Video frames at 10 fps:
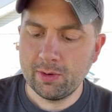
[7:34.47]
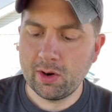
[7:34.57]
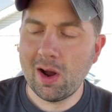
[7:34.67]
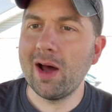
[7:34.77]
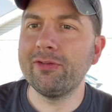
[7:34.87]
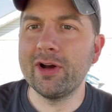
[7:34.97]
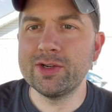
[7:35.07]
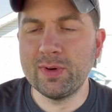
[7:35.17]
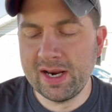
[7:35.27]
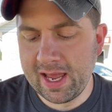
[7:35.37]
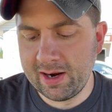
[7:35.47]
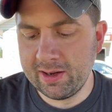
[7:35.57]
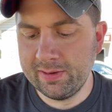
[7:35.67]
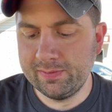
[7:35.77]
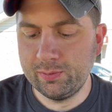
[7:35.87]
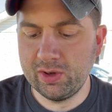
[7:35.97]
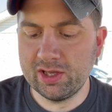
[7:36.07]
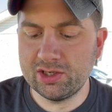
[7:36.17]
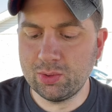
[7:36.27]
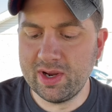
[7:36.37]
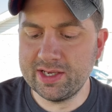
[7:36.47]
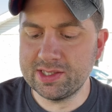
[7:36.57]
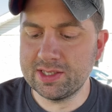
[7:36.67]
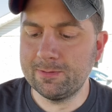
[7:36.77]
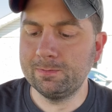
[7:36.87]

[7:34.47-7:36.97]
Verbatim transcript: Go hot fudge banana with the twist,